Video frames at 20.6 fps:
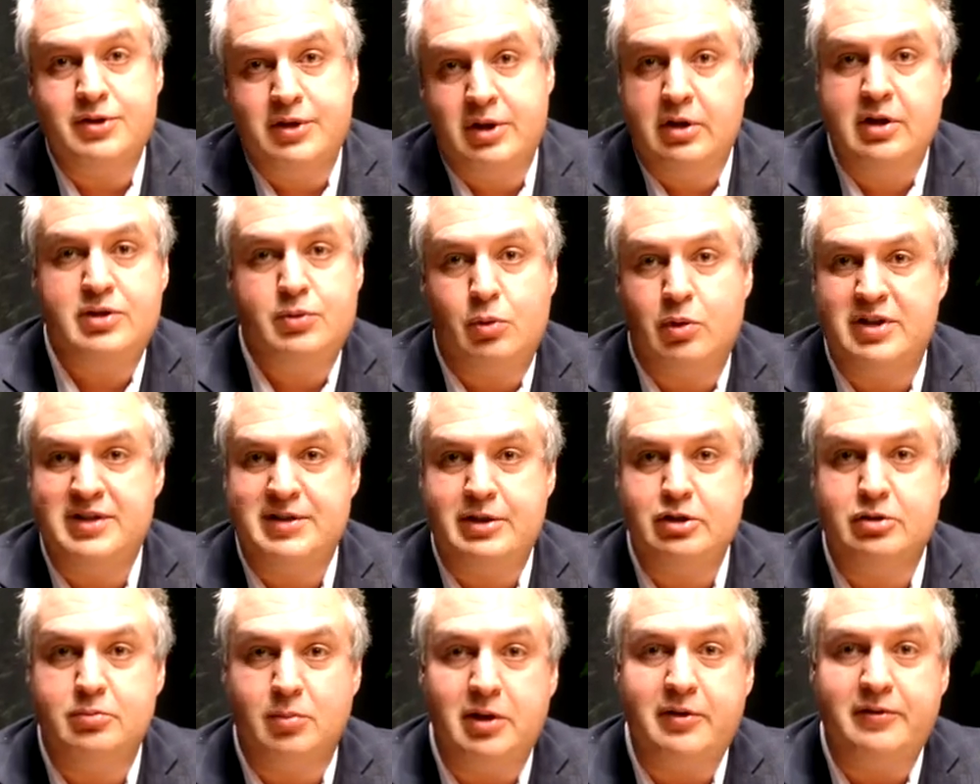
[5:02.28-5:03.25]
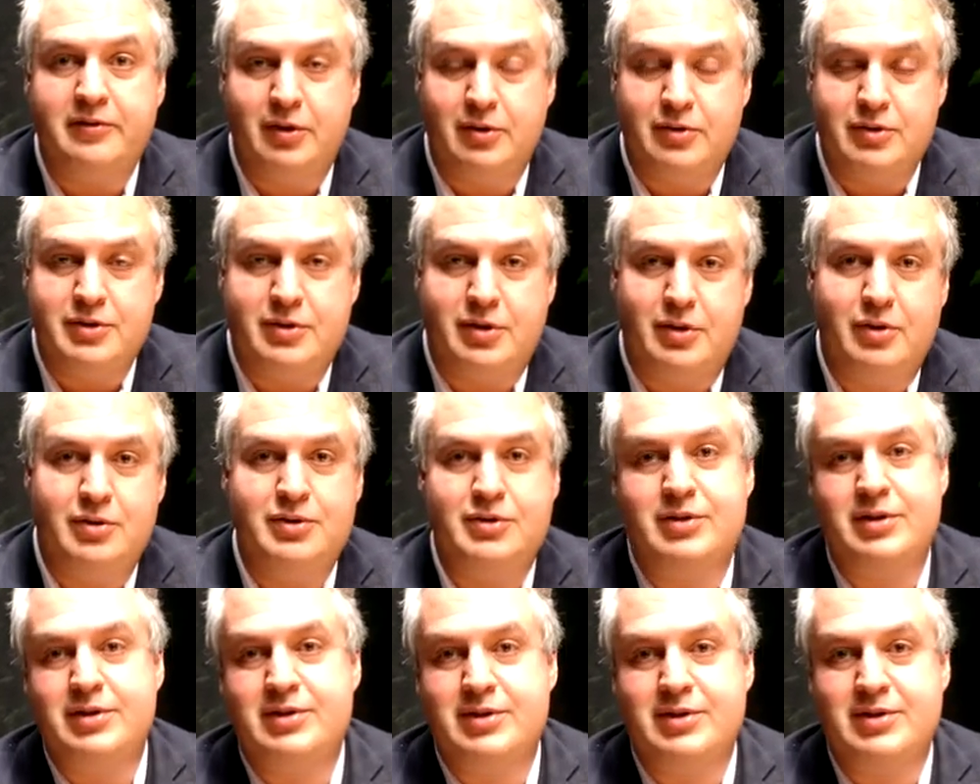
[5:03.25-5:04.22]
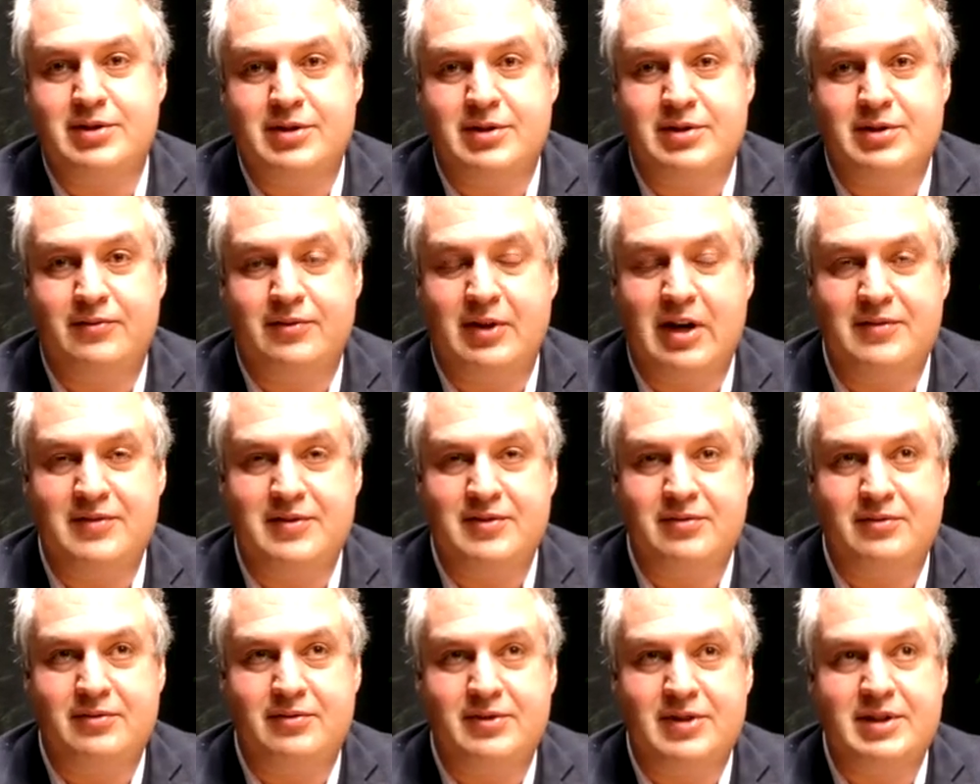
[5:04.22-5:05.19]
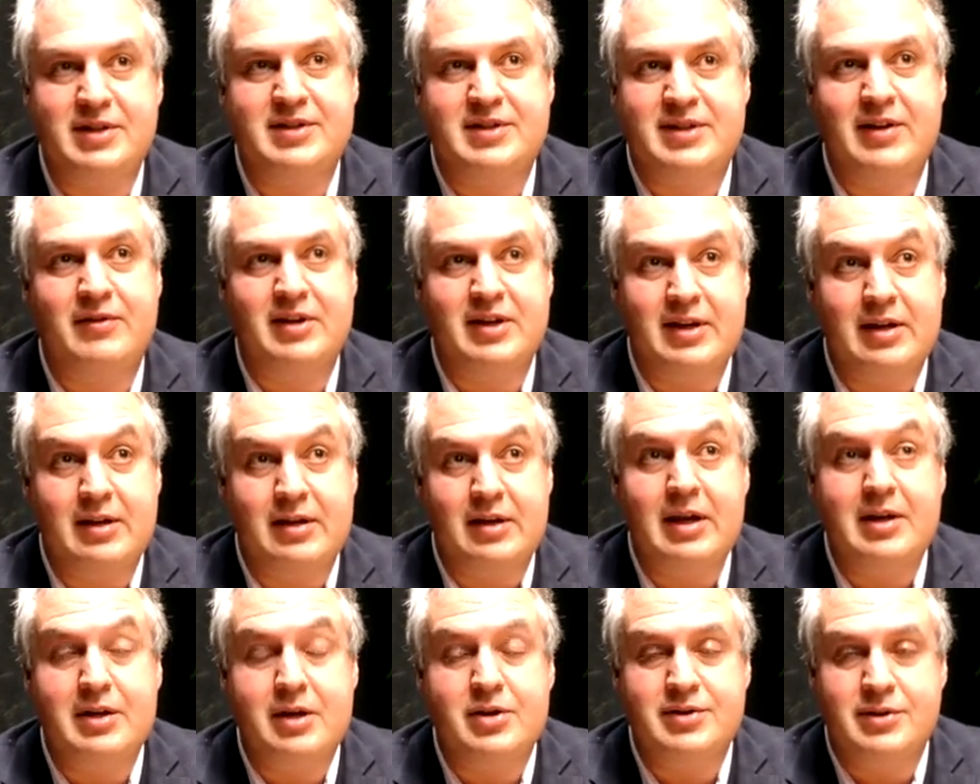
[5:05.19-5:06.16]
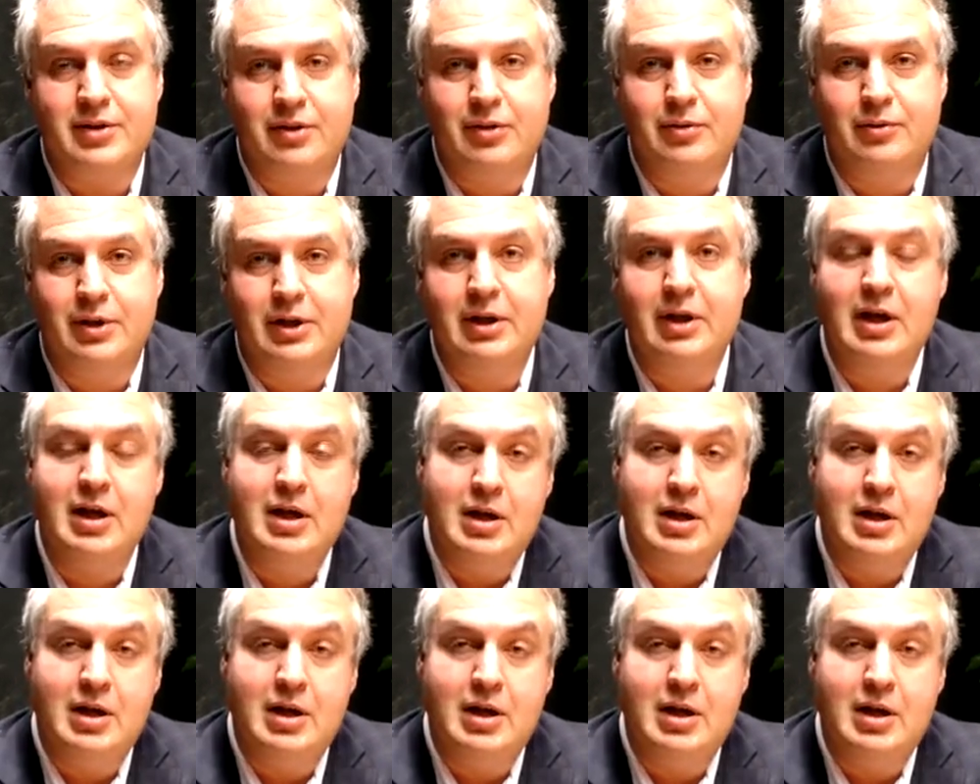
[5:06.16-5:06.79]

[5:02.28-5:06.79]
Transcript: so these were still bar phones. You know, this is five, six, seven, eight years ago, right?